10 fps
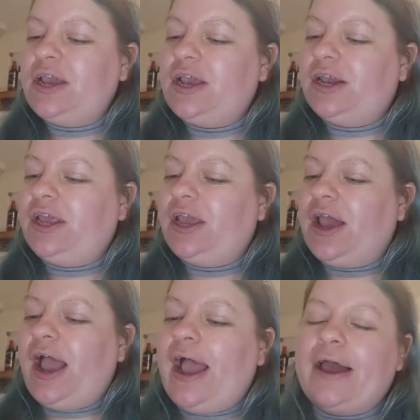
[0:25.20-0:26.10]
in
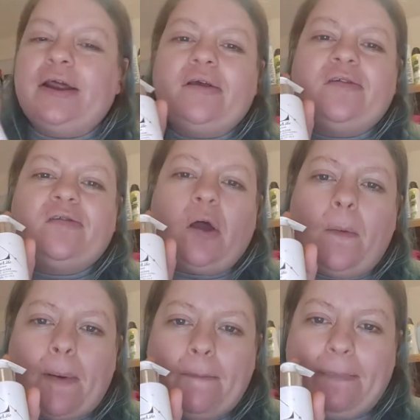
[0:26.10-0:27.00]
here and a
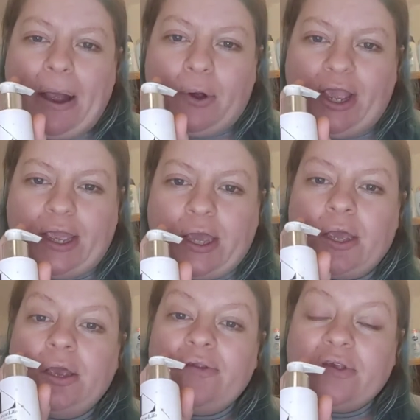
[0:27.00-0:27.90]
soap berry,
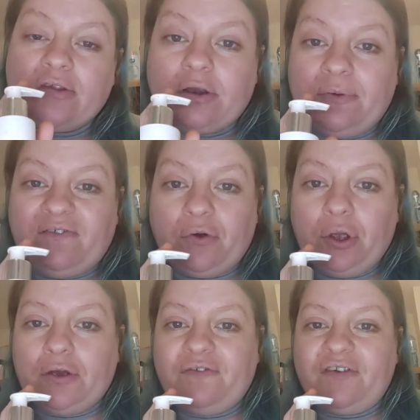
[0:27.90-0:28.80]
so it's going to be
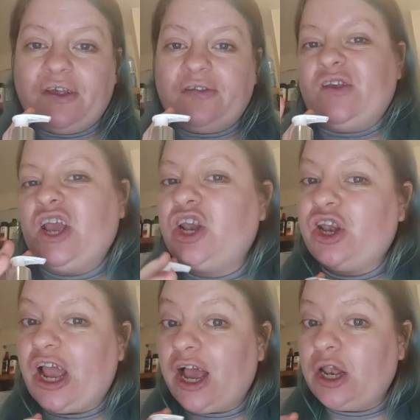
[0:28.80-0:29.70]
very good for your skin,
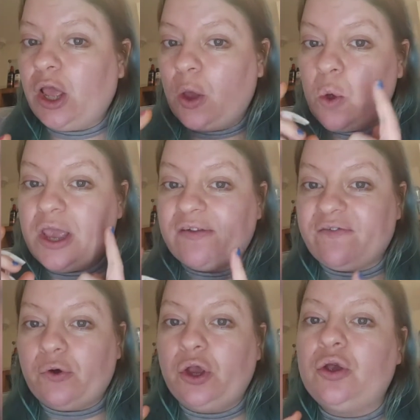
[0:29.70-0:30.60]
and aloe is
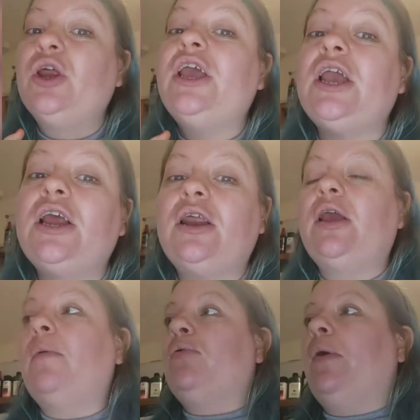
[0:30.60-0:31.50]
a very good
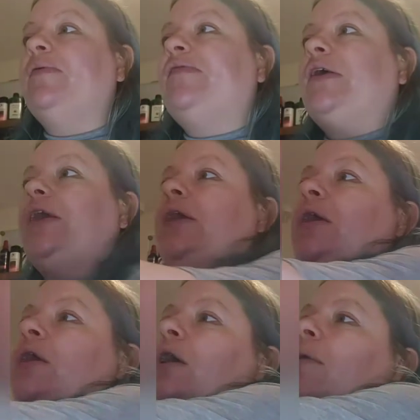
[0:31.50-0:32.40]
healing property.
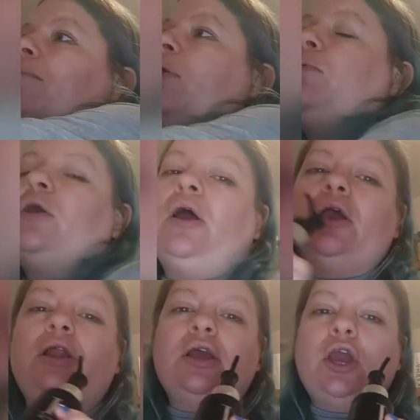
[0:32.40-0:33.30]
But we
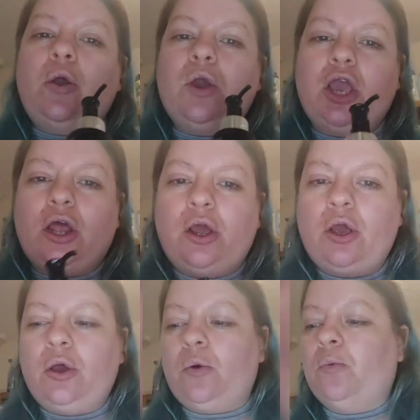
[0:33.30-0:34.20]
are going to go in
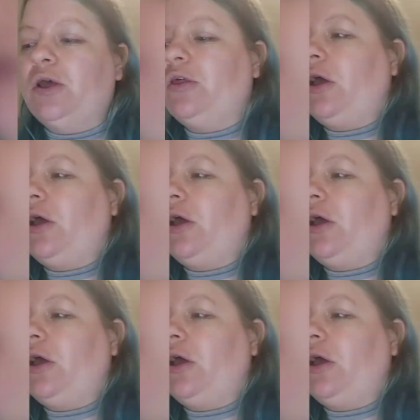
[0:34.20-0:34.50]
with